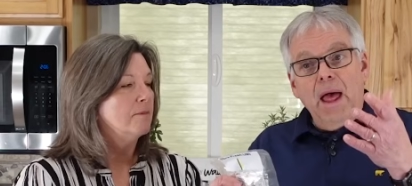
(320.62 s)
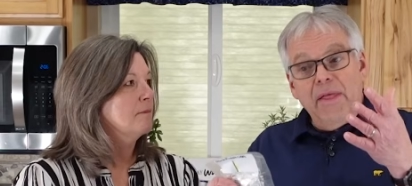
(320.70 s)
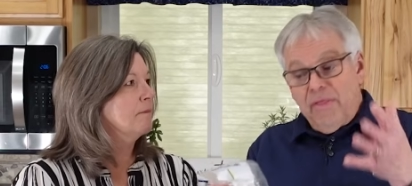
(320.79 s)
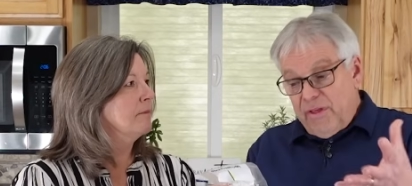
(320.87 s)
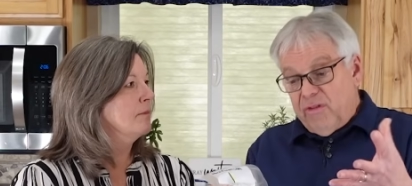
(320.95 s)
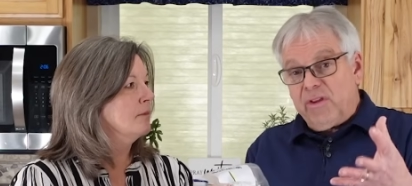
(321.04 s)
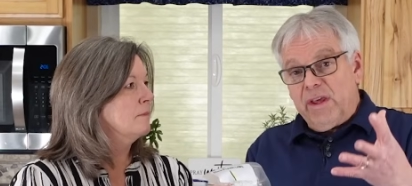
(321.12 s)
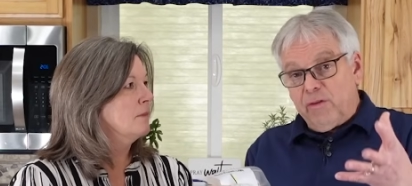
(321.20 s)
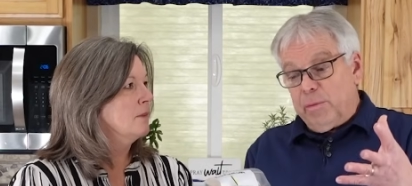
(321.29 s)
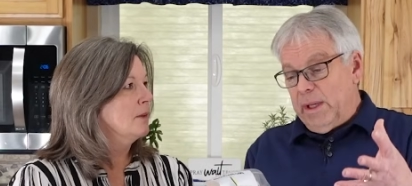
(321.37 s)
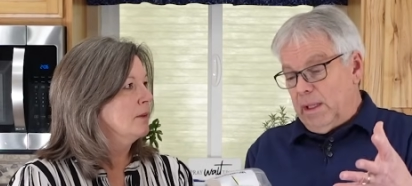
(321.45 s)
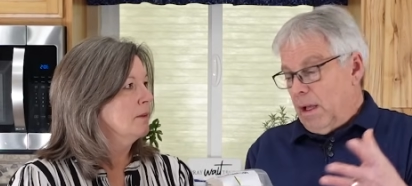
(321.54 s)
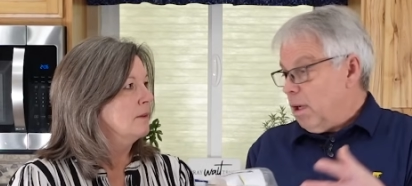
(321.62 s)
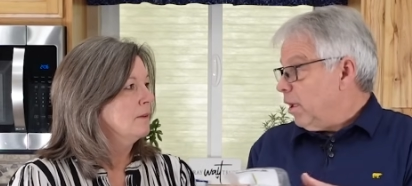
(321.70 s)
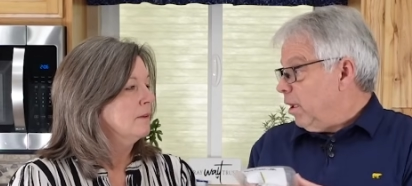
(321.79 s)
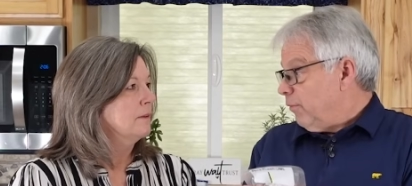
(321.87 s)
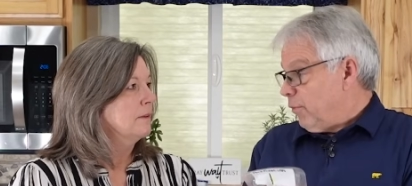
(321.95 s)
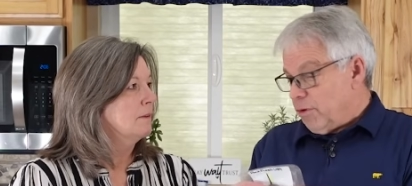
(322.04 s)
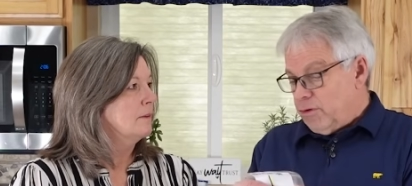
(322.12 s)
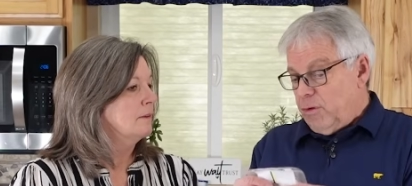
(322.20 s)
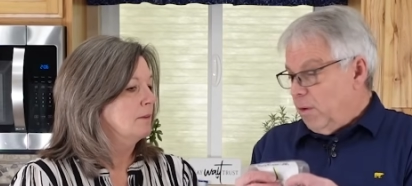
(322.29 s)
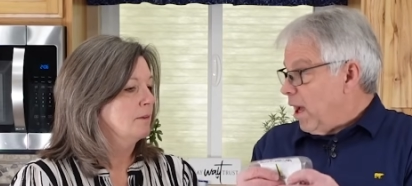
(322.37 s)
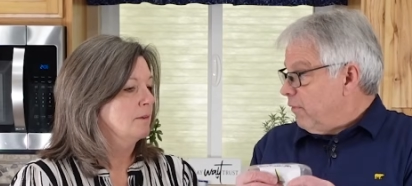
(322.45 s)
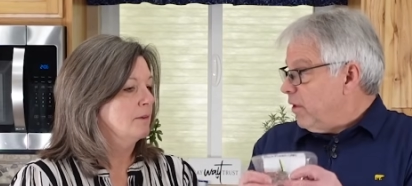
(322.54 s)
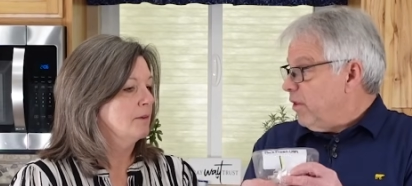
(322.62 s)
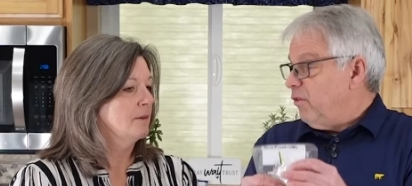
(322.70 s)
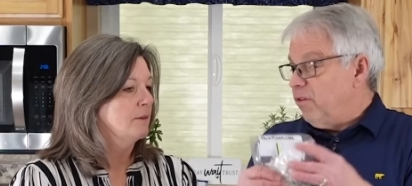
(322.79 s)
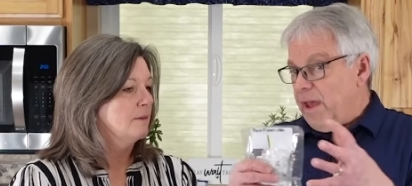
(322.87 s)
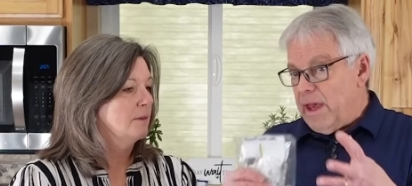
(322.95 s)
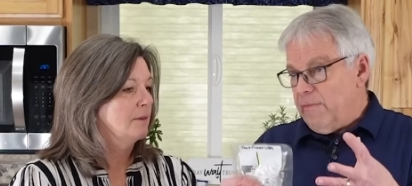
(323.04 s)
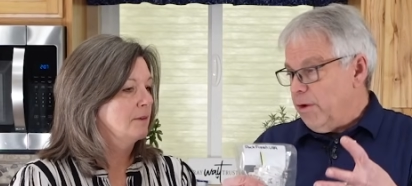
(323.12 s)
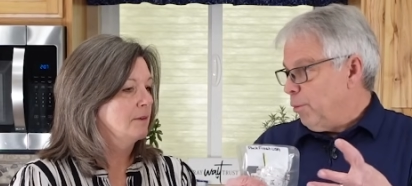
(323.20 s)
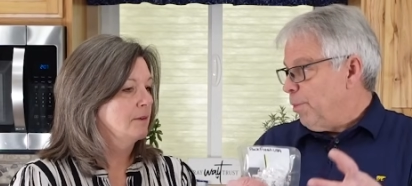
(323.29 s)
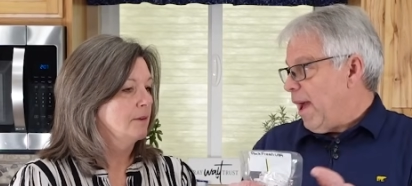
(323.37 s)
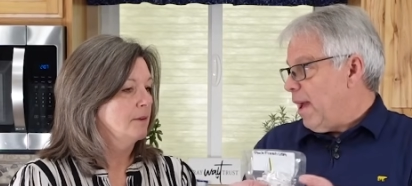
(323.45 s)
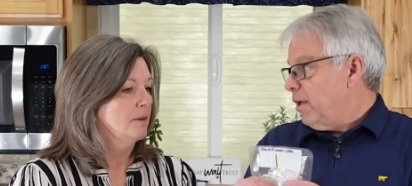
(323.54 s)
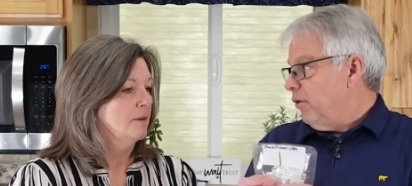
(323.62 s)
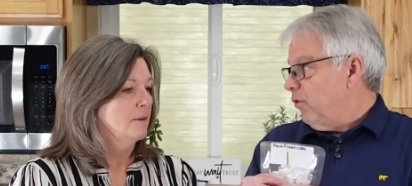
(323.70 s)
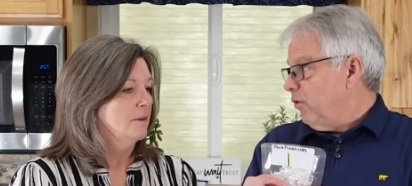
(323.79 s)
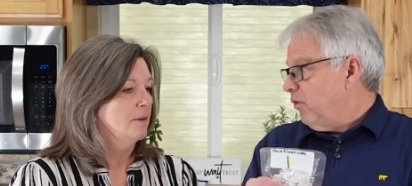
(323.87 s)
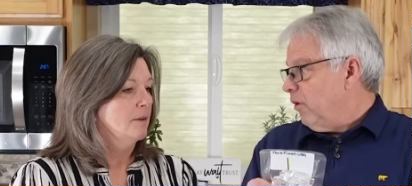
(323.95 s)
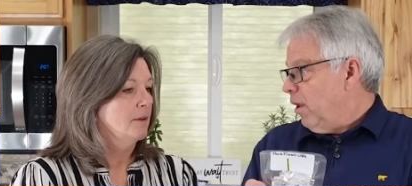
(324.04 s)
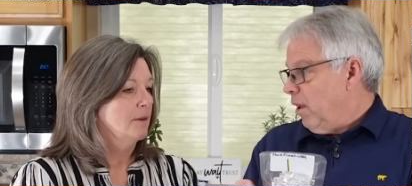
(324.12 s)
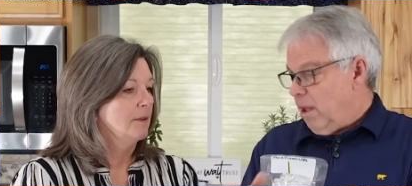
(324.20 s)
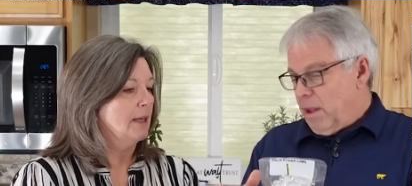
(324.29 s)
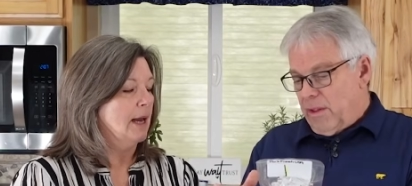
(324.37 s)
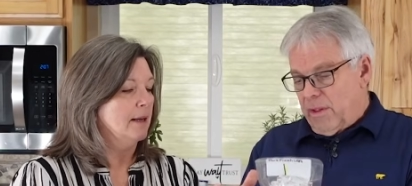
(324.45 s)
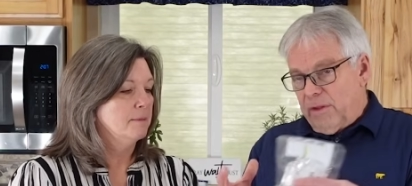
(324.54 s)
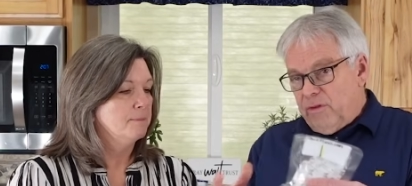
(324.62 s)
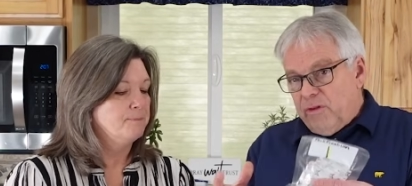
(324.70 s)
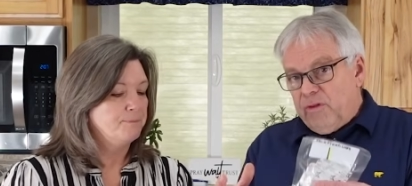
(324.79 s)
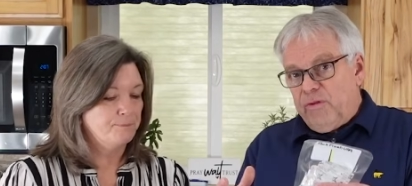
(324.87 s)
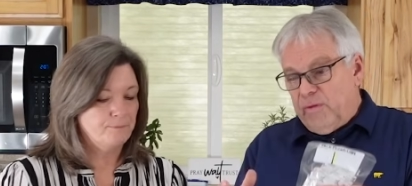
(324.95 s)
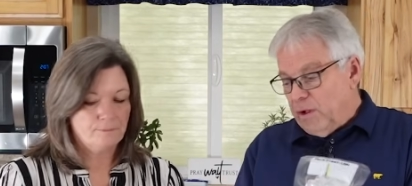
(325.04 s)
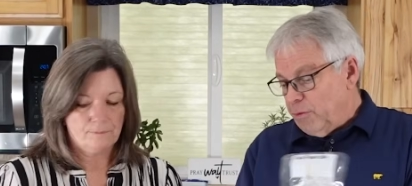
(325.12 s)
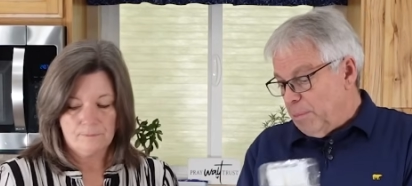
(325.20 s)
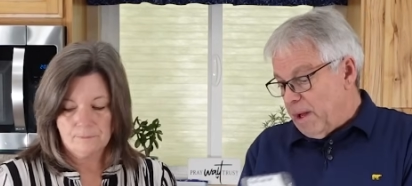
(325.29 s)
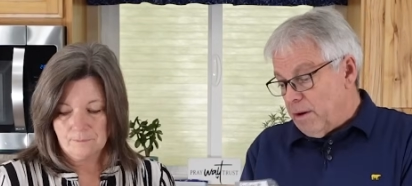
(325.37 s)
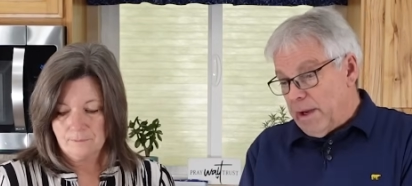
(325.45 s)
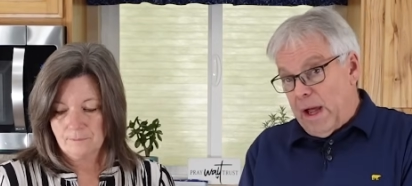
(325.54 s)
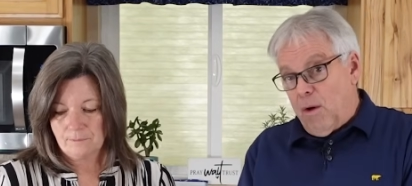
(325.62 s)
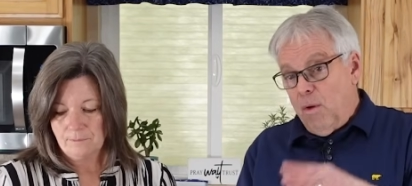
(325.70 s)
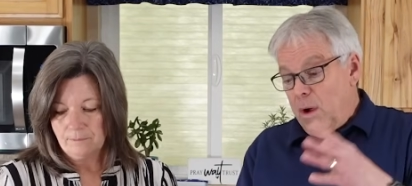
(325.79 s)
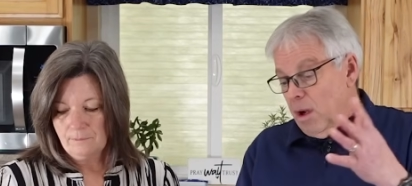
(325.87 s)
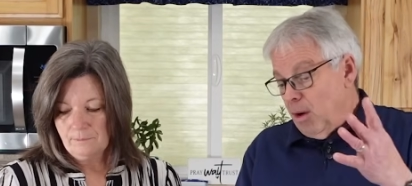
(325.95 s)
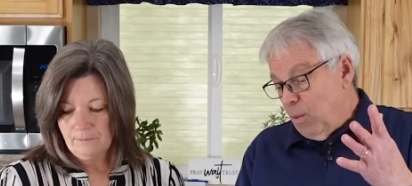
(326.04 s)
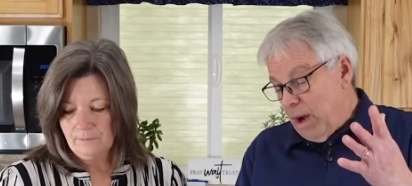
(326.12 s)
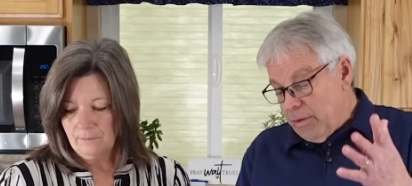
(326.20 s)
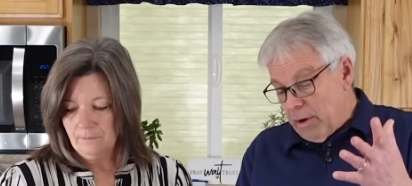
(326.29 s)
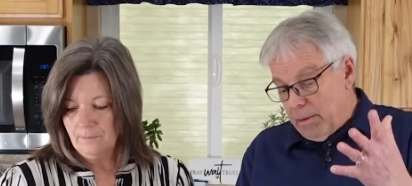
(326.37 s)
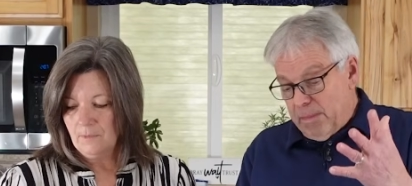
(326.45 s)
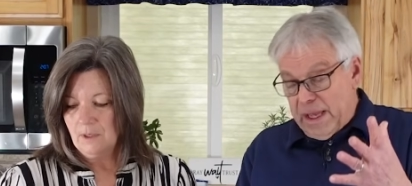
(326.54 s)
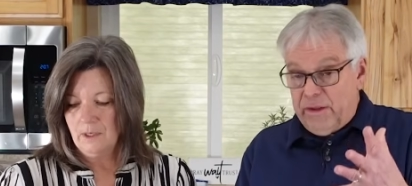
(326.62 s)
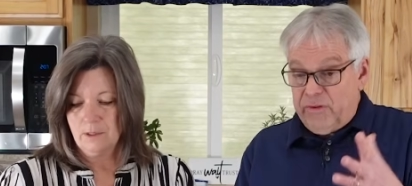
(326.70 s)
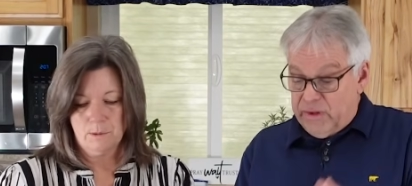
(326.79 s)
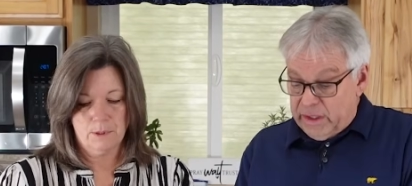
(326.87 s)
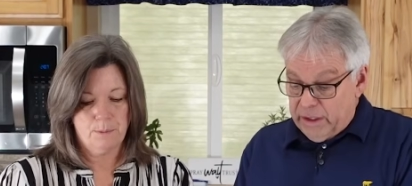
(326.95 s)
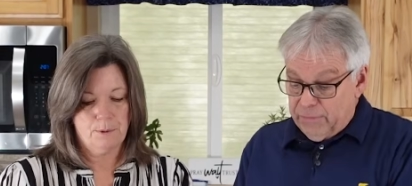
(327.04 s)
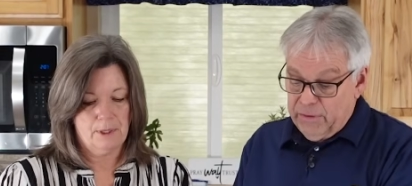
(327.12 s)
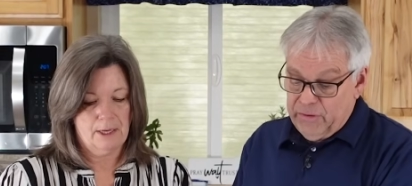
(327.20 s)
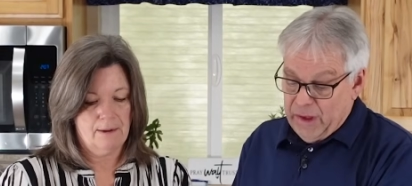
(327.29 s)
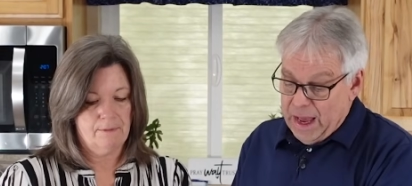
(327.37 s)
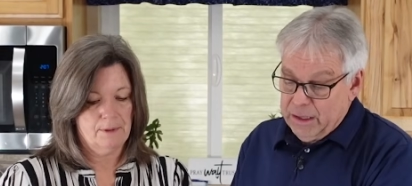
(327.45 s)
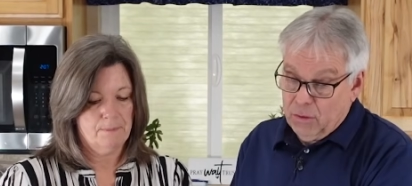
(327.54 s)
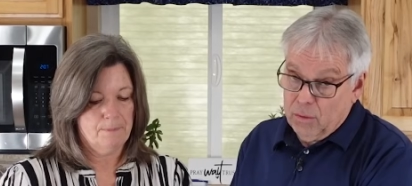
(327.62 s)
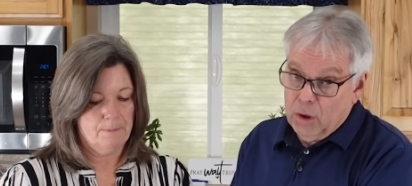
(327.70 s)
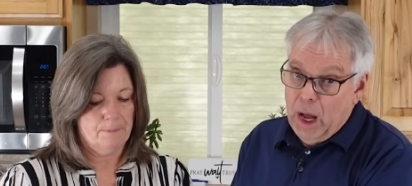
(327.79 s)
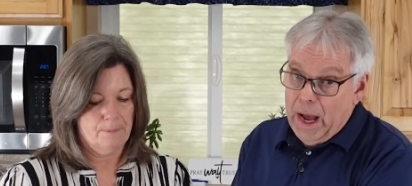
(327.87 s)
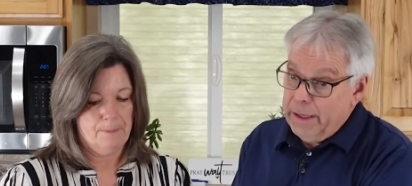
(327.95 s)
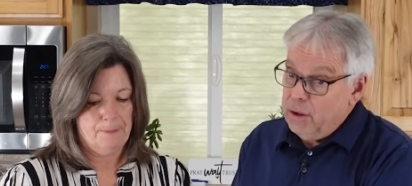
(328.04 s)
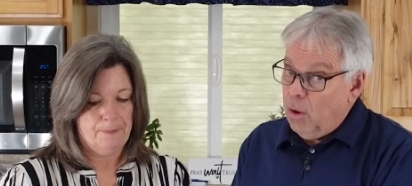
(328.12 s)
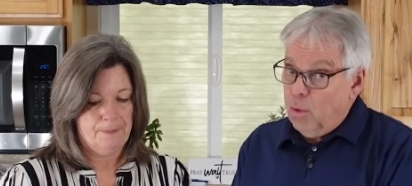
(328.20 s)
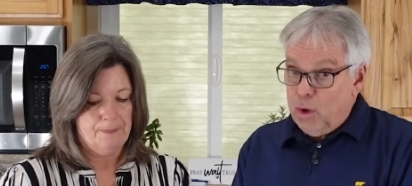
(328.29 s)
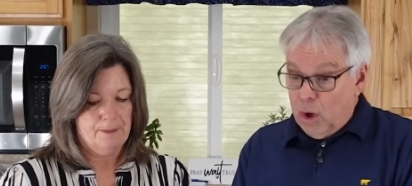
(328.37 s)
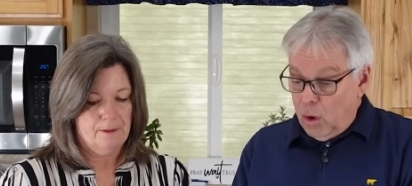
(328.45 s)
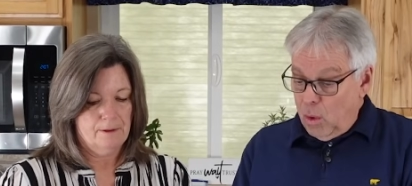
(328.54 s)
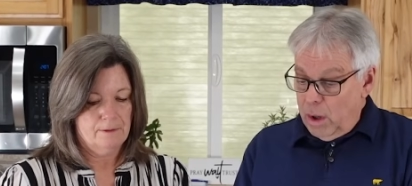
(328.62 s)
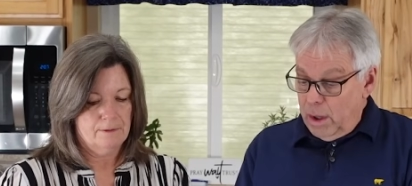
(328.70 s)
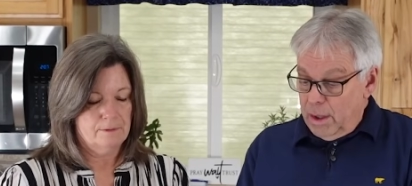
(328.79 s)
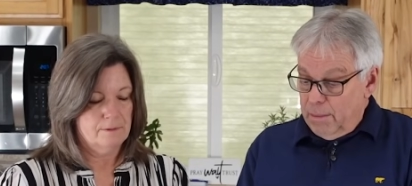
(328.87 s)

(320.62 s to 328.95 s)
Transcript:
Speaker 1: And this gives me a lot of comfort too, having these heavier packages. Yeah. It just feels better. Now, whether it makes the difference, I don't I don't know.